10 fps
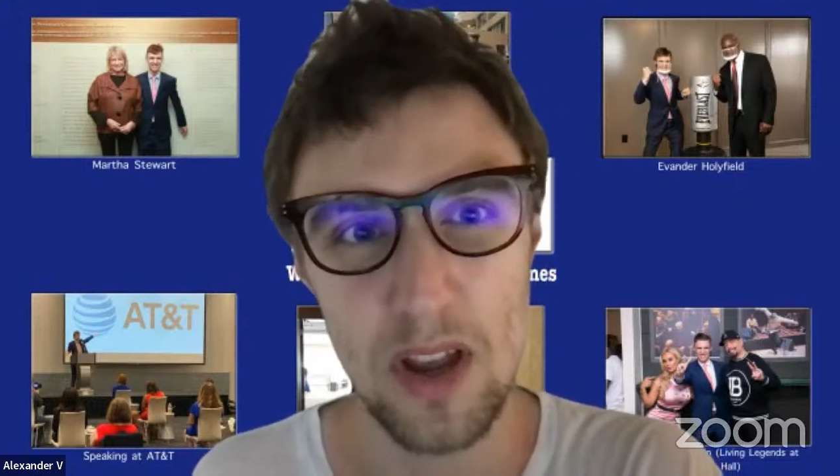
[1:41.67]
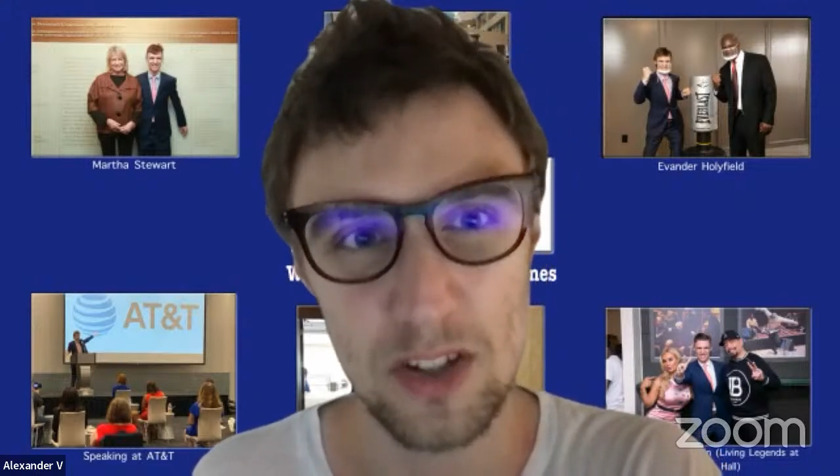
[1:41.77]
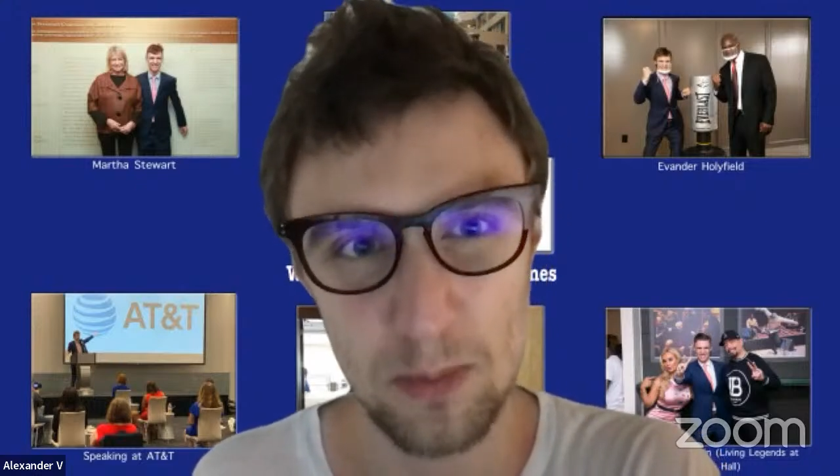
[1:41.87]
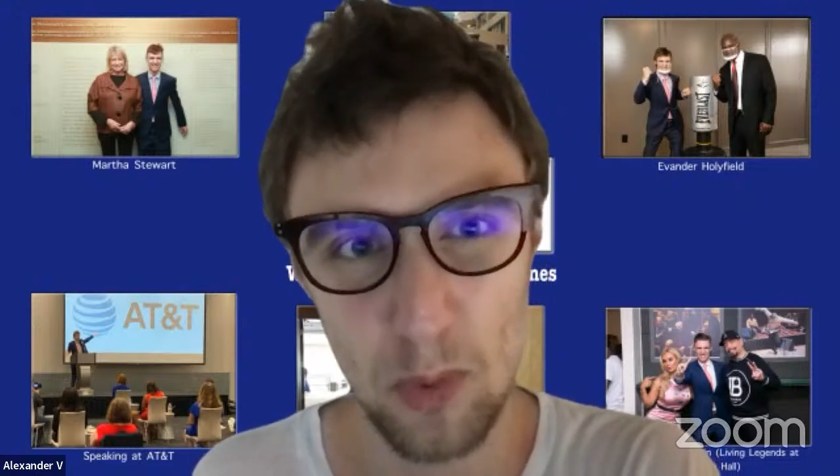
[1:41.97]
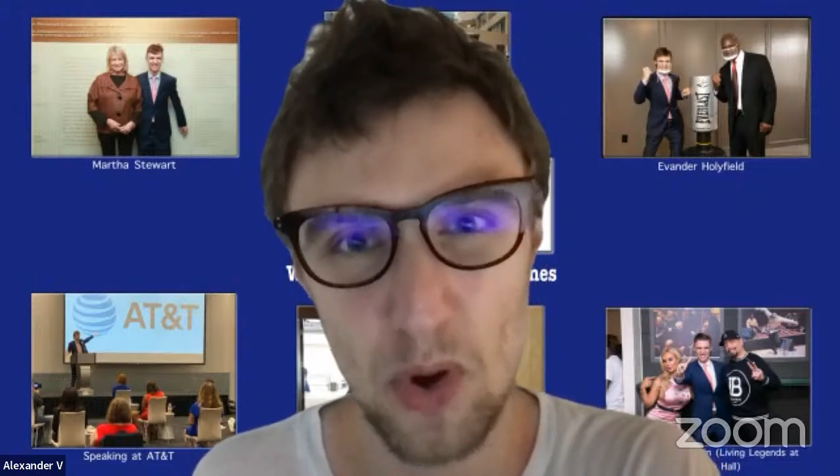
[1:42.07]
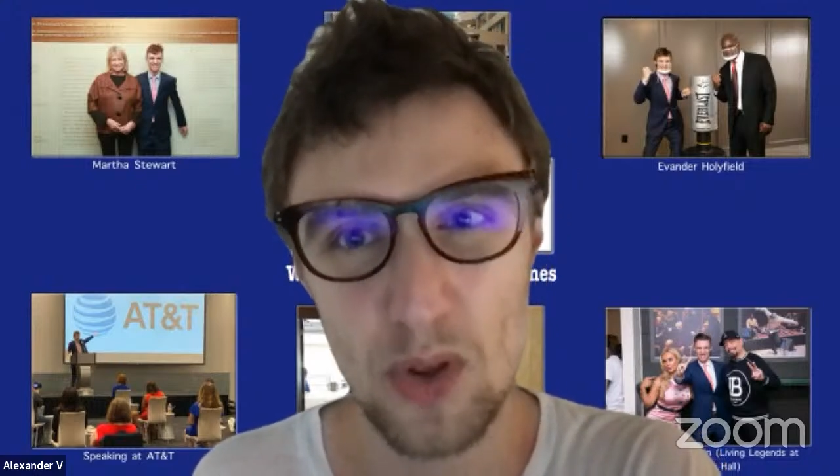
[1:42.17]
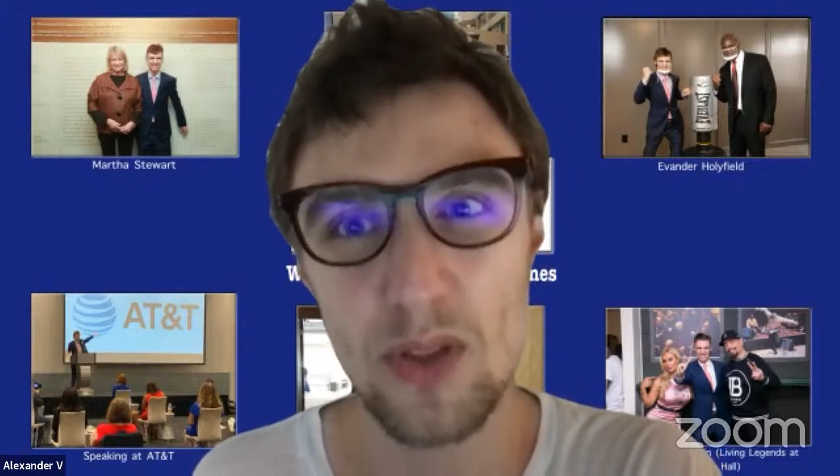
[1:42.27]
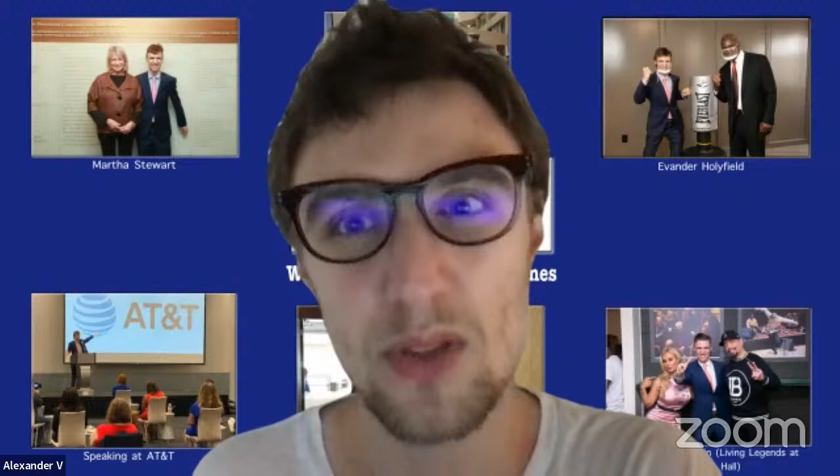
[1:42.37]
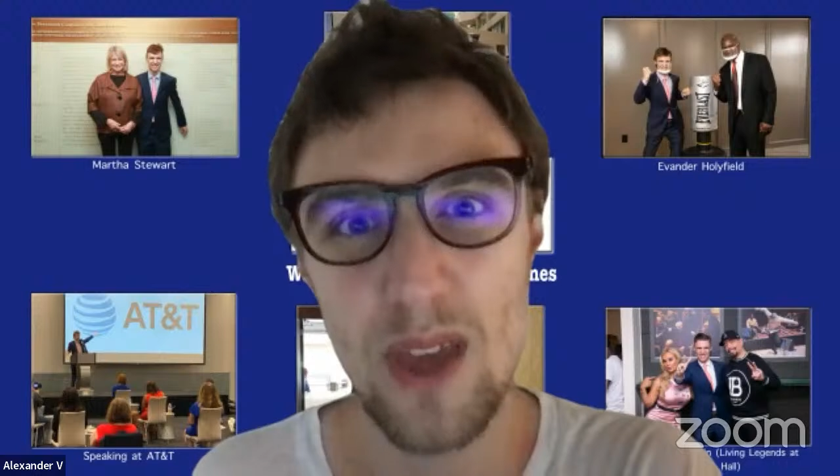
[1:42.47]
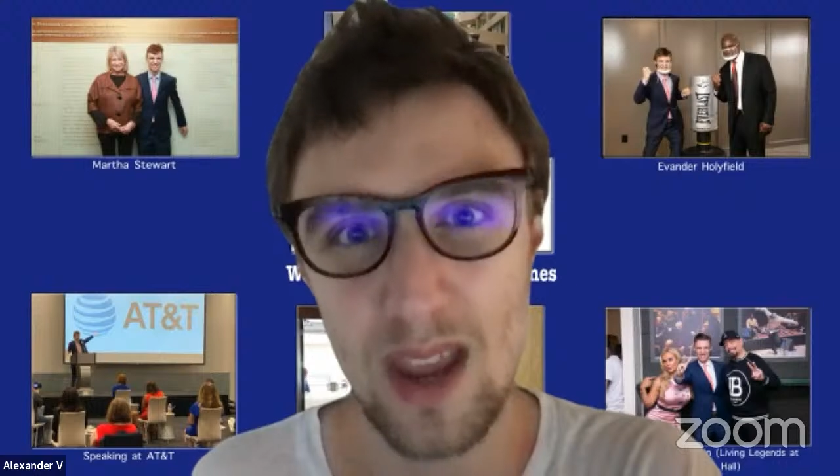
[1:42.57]
explore
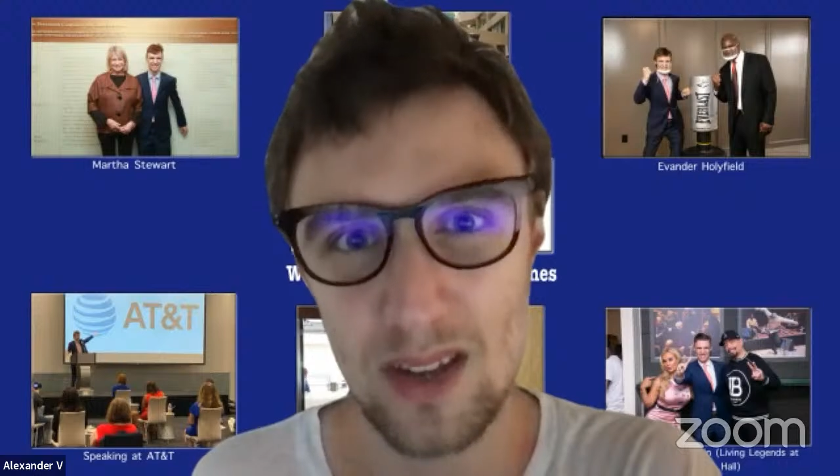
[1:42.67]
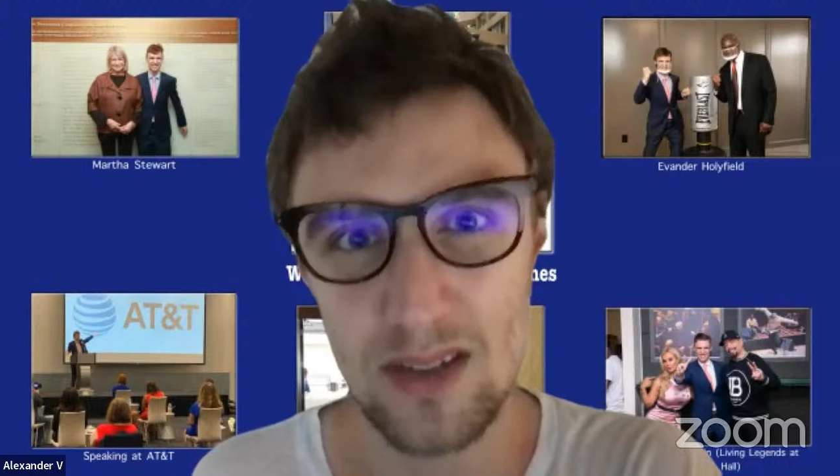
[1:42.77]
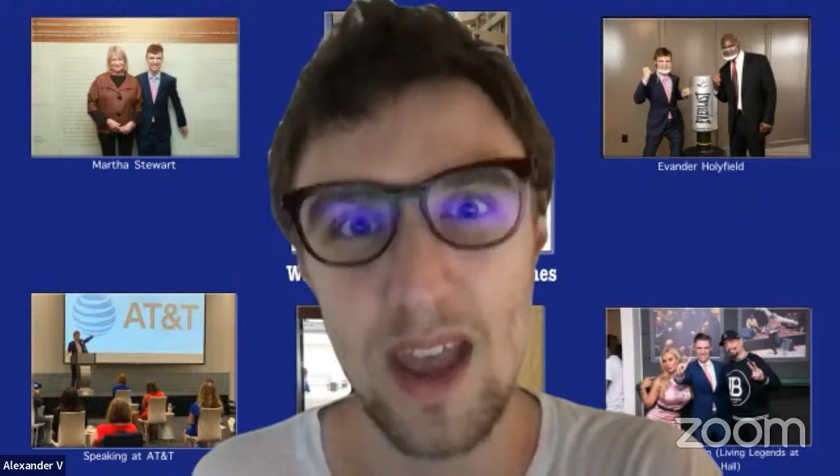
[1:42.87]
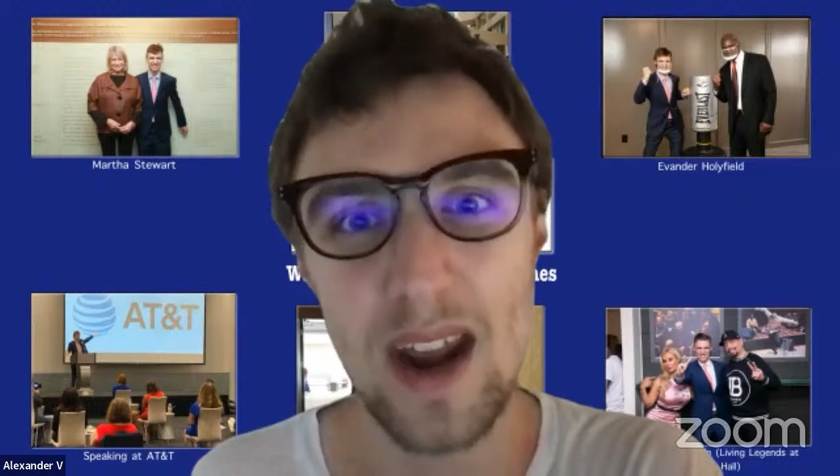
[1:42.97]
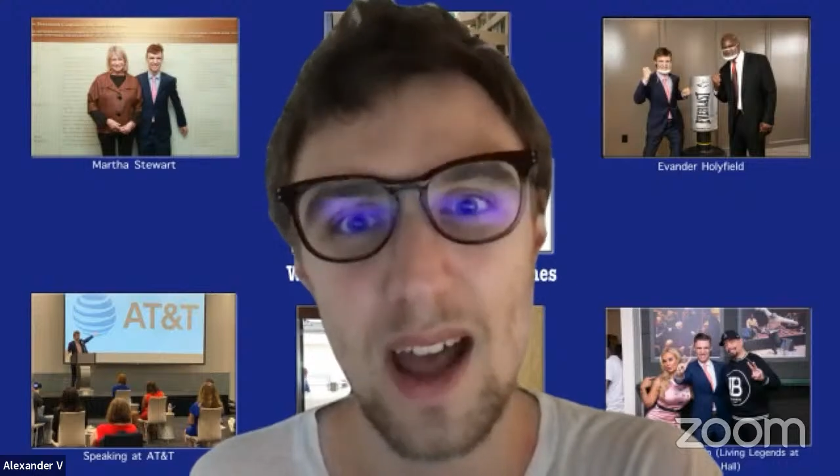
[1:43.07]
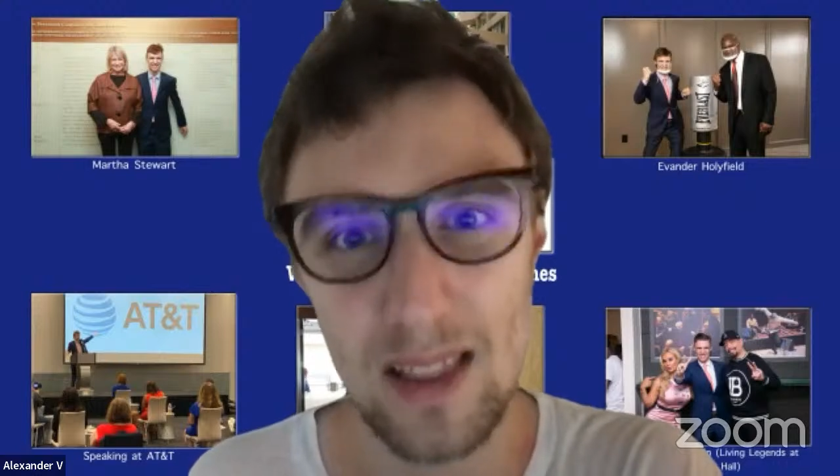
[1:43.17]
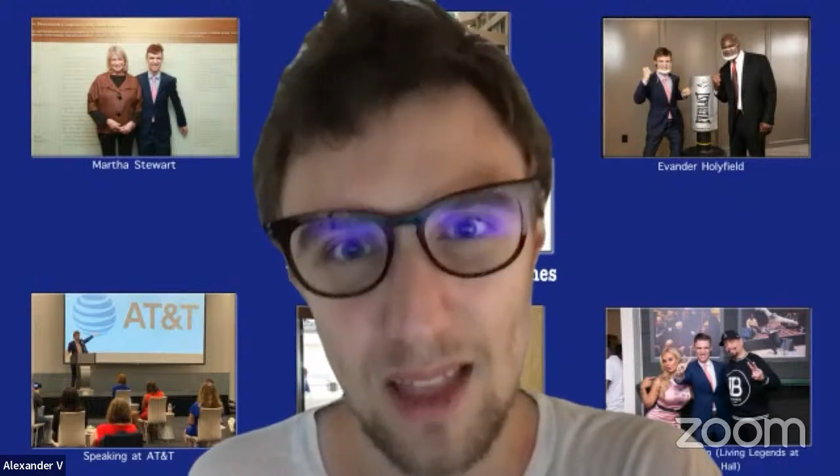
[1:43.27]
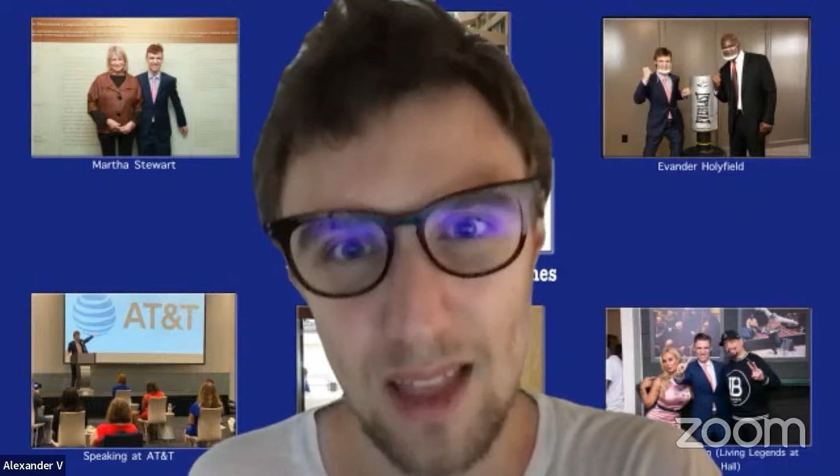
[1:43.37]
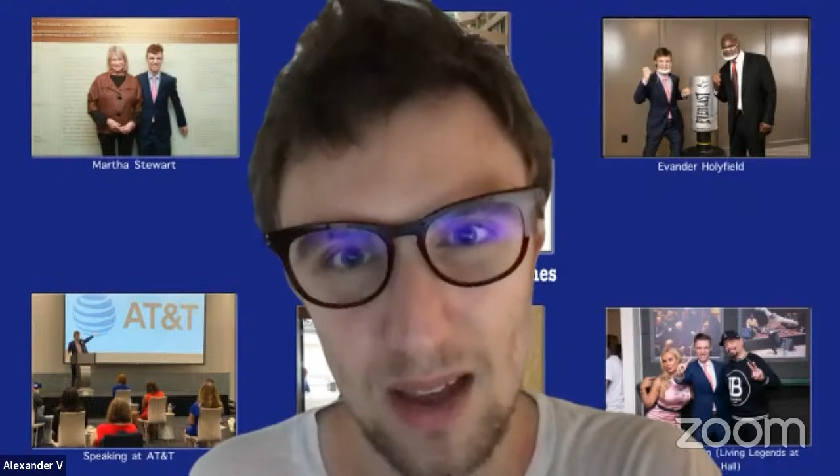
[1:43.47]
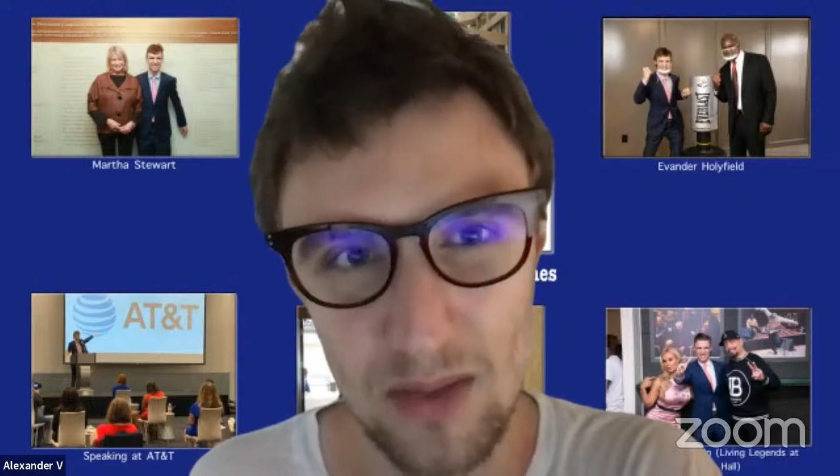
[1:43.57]
the things that I
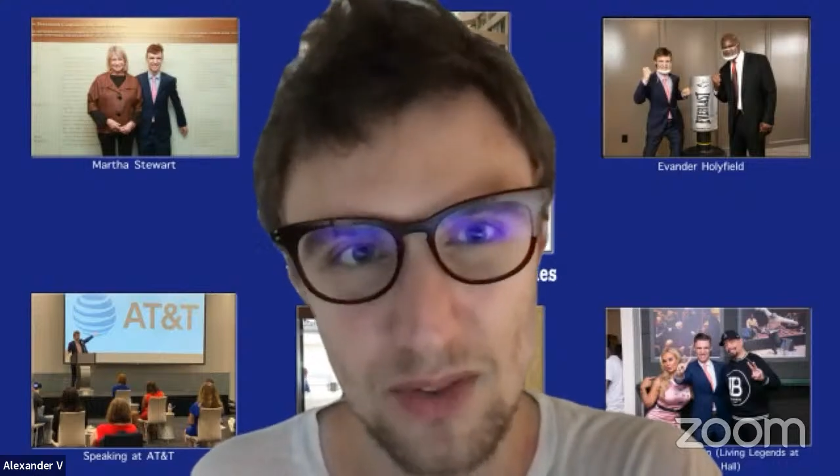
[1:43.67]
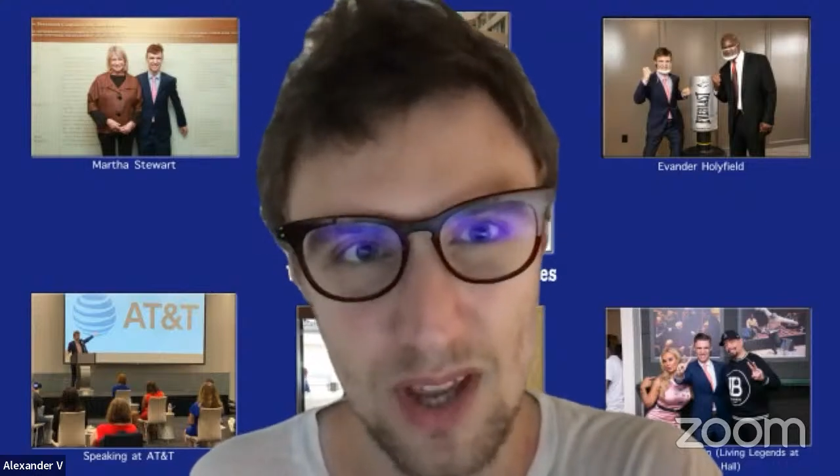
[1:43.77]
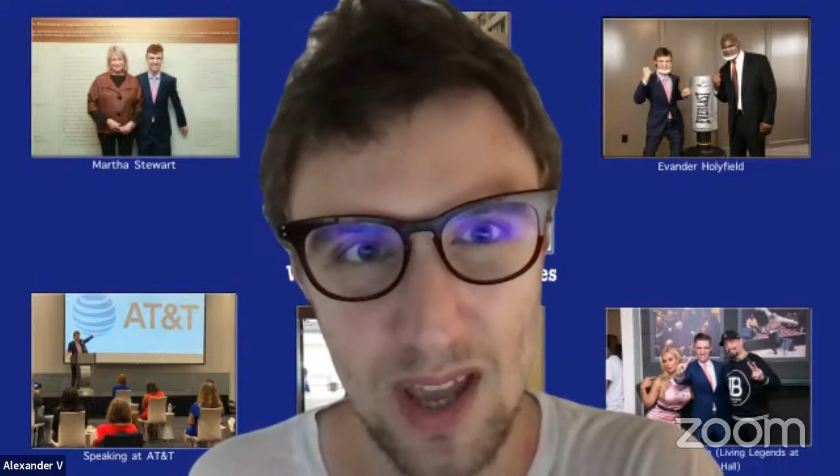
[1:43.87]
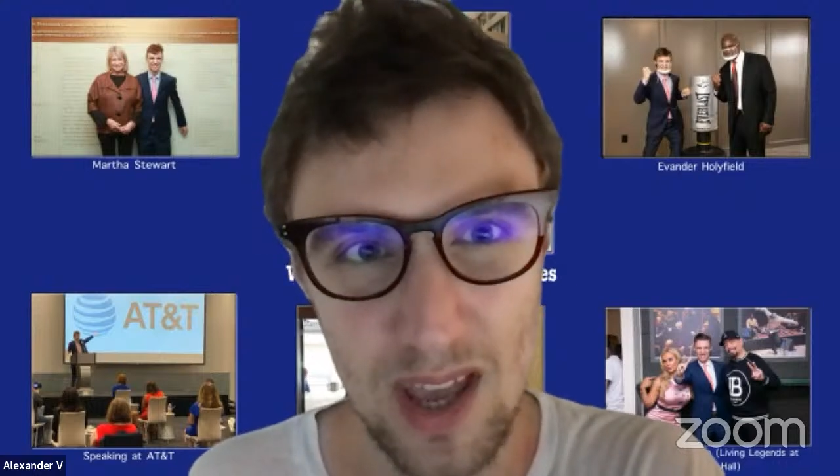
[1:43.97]
loved